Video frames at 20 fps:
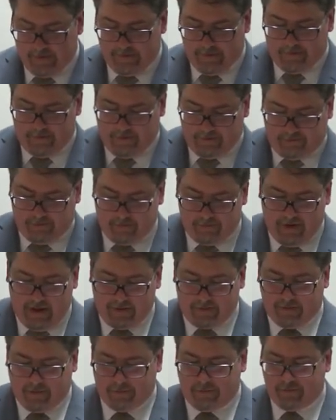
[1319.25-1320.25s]
This
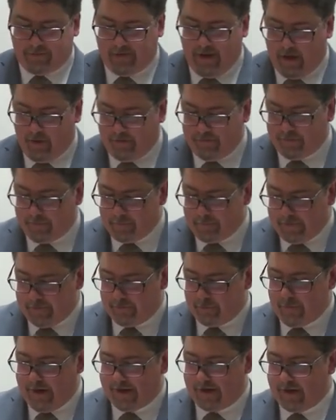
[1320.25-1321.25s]
event of
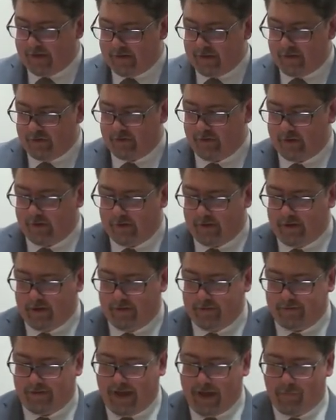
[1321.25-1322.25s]
self-misrecognition
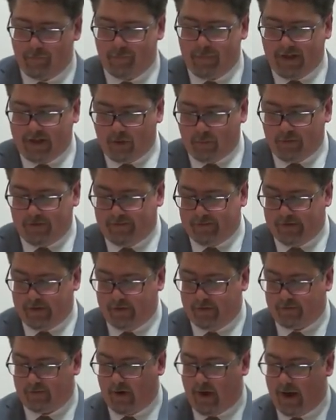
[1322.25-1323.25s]
is ambiguously
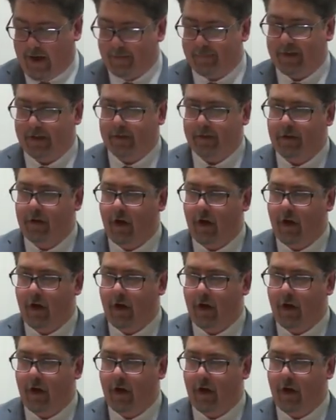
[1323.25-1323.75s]
described in